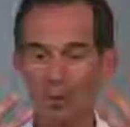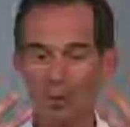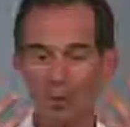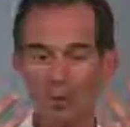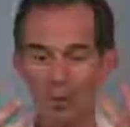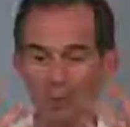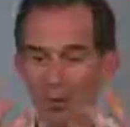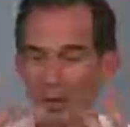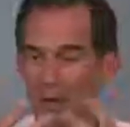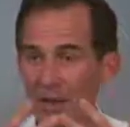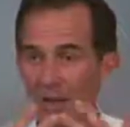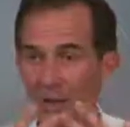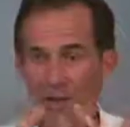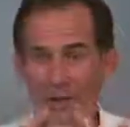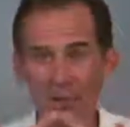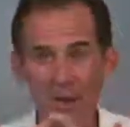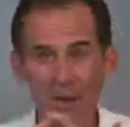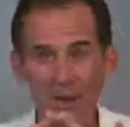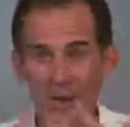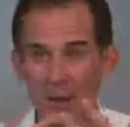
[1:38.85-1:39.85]
all
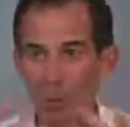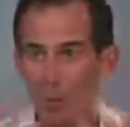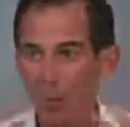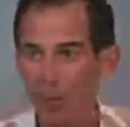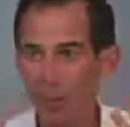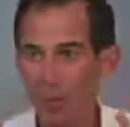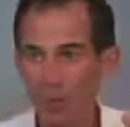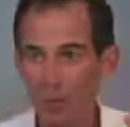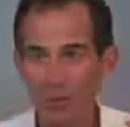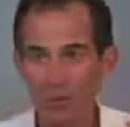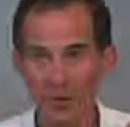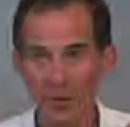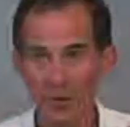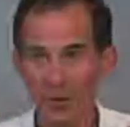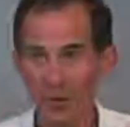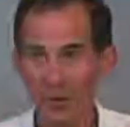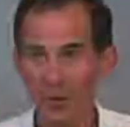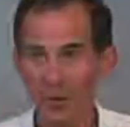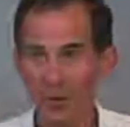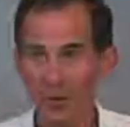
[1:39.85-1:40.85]
intimately one with the
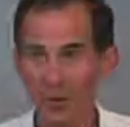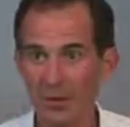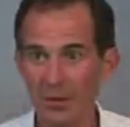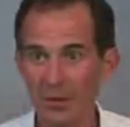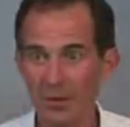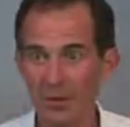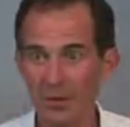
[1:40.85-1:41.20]
screen.